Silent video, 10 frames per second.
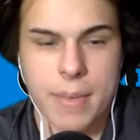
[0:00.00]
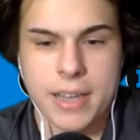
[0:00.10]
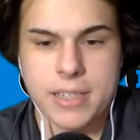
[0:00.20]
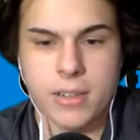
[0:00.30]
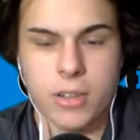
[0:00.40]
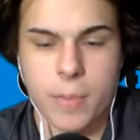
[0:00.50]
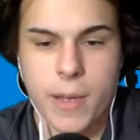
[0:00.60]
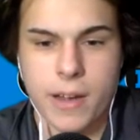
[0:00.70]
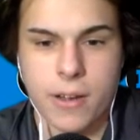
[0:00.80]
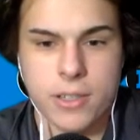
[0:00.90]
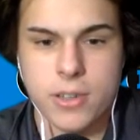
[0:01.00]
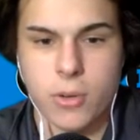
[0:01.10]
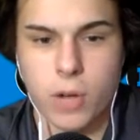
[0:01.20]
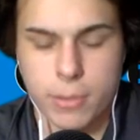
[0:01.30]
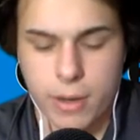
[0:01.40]
I still look back on,
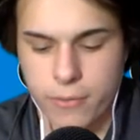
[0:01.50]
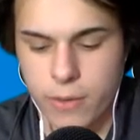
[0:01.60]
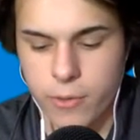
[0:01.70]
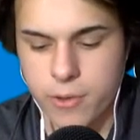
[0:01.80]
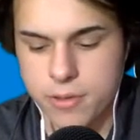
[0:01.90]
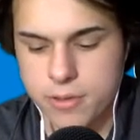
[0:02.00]
still one of my favorite